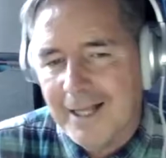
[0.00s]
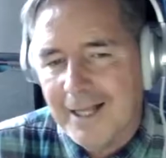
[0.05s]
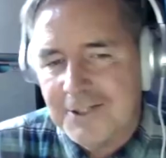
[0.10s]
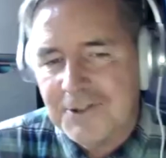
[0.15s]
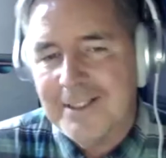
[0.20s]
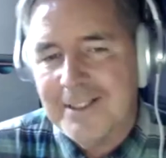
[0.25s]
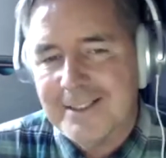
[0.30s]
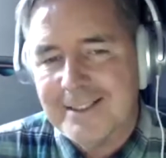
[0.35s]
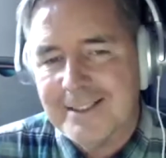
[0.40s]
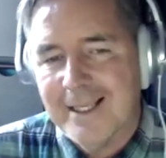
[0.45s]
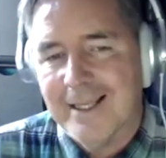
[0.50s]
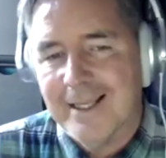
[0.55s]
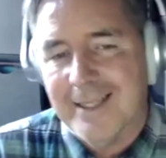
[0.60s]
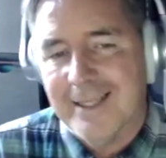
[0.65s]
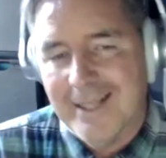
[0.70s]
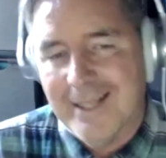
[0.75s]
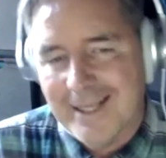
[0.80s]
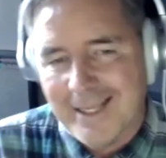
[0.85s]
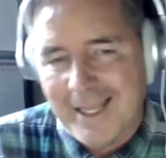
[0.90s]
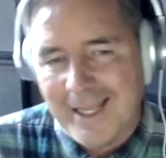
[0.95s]
say getting
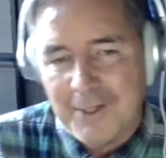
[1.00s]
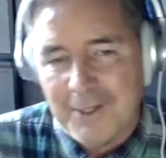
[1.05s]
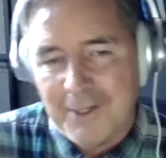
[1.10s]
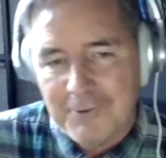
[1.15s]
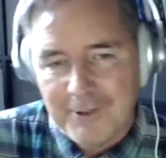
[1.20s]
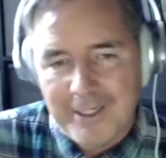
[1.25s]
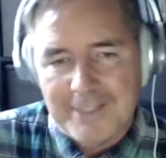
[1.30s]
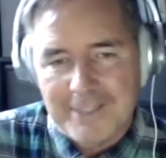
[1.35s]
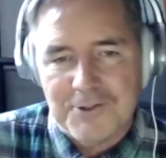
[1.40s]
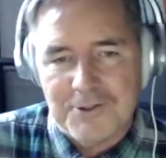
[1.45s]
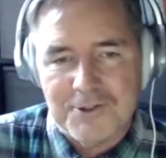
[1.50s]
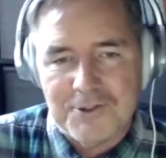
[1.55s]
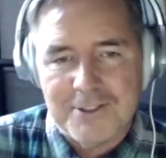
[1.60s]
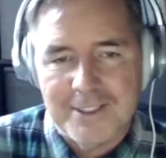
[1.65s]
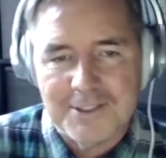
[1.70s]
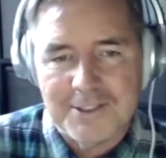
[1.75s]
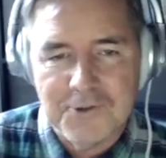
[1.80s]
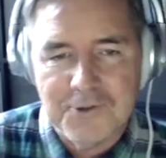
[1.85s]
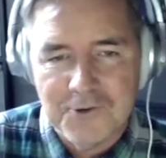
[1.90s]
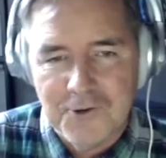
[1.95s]
angry at your
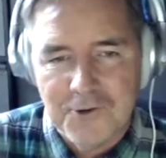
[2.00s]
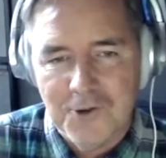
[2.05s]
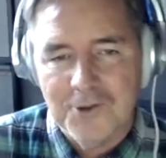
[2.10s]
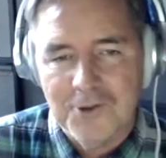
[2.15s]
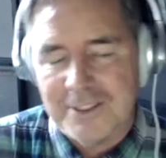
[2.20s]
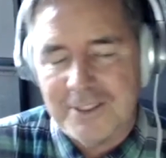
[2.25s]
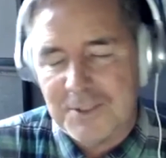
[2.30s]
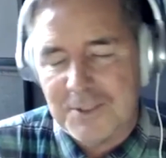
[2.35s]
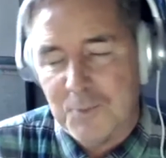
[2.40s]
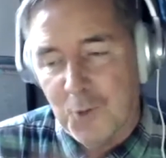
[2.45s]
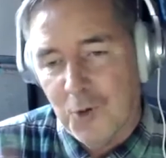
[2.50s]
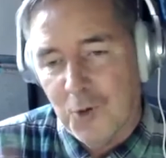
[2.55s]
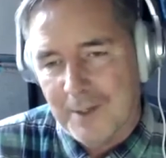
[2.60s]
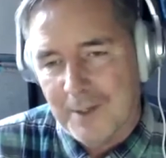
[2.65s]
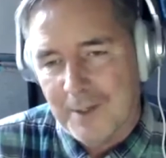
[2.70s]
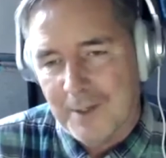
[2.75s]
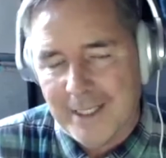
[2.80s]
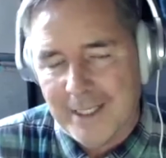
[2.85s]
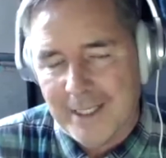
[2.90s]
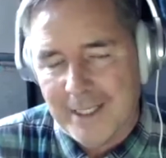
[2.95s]
6-year-old is more
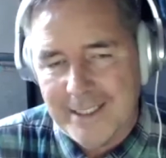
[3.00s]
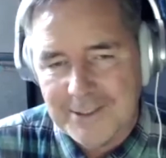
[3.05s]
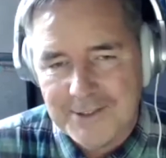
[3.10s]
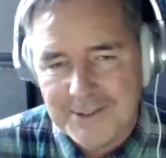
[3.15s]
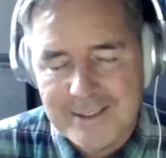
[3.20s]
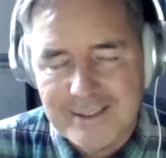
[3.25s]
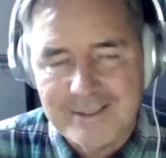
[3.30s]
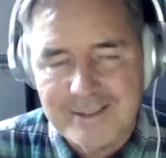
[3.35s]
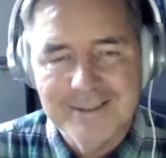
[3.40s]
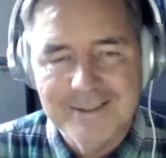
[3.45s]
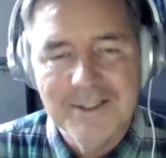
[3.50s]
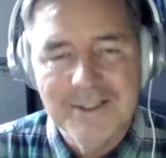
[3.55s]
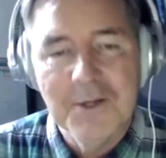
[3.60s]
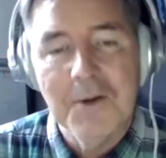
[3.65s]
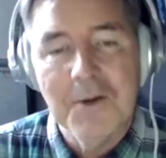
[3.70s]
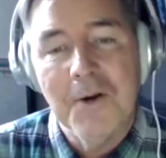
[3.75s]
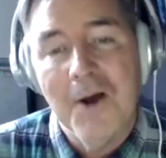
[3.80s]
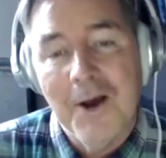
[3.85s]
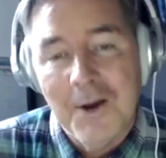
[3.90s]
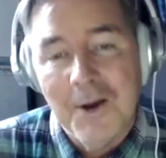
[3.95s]
impatience,
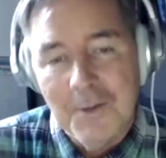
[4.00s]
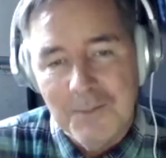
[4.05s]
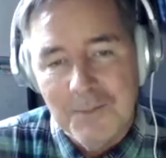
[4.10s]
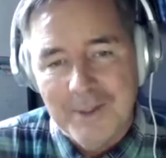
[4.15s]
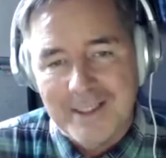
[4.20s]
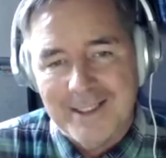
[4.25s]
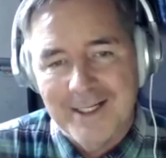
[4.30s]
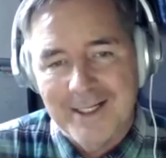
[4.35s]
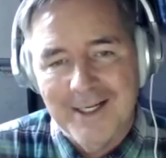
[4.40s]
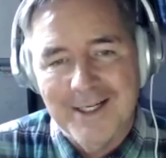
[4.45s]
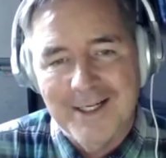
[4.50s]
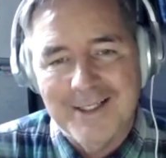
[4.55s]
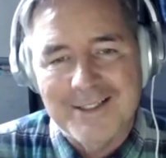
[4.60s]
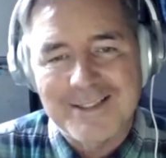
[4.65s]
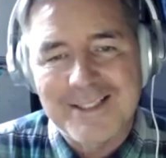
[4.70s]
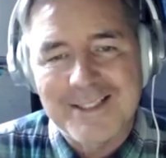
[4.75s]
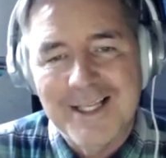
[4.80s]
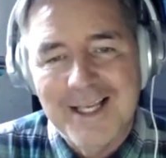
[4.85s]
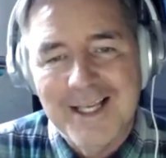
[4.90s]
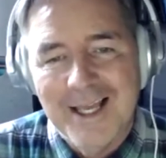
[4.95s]
because
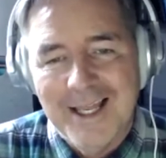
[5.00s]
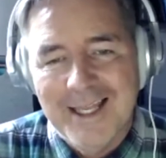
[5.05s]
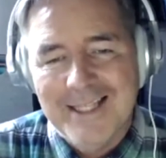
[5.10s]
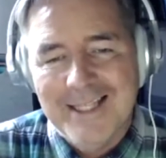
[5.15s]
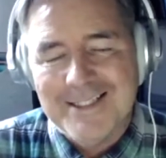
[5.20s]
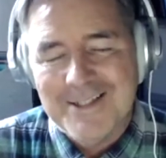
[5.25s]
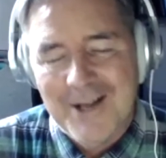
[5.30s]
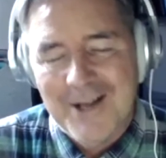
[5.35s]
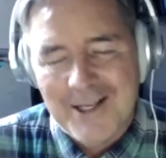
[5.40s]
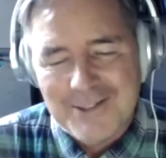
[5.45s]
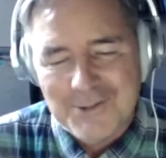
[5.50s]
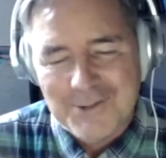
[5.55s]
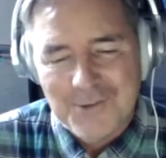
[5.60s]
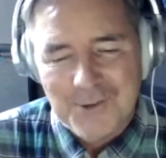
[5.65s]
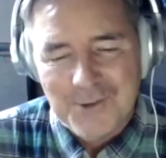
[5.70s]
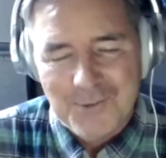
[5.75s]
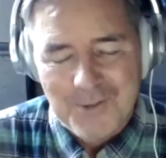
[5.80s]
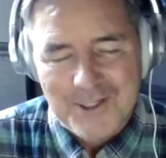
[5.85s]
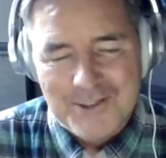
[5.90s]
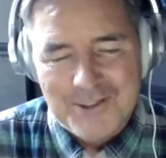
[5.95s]
he's not doing
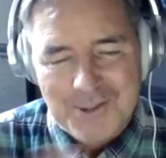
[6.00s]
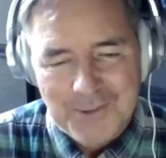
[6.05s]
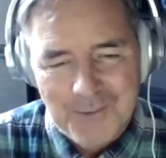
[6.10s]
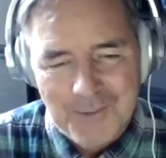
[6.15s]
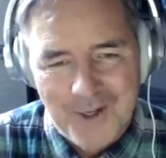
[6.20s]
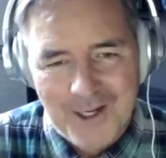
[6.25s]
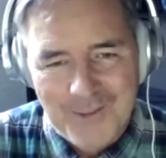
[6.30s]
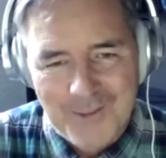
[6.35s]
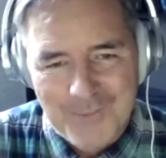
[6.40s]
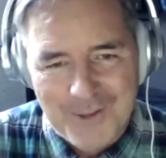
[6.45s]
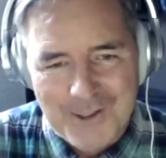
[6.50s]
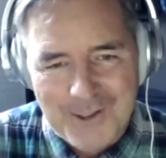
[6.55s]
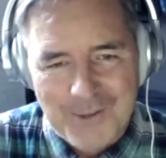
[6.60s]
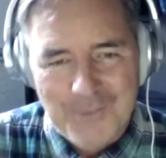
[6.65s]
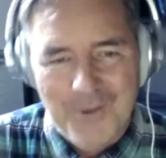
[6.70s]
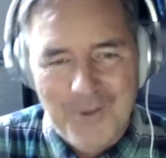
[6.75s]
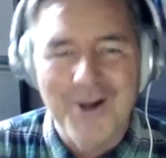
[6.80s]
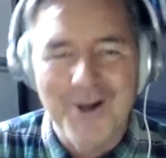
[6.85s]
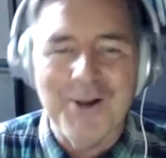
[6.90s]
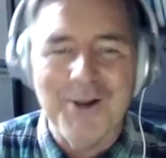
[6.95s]
what you want when you want
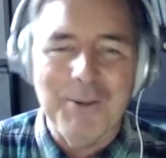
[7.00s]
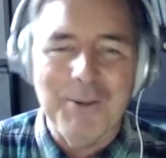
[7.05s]
him.